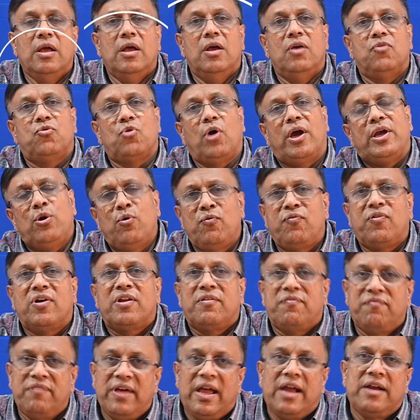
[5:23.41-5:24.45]
So I know for a
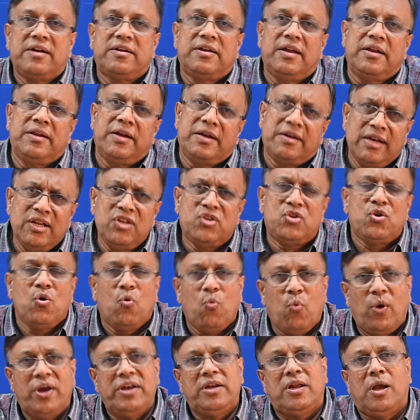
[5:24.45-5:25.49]
fact that at least
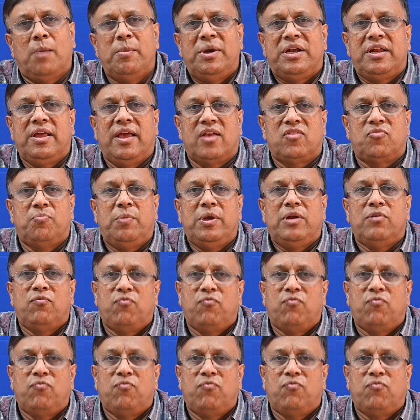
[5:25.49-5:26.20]
one committee has been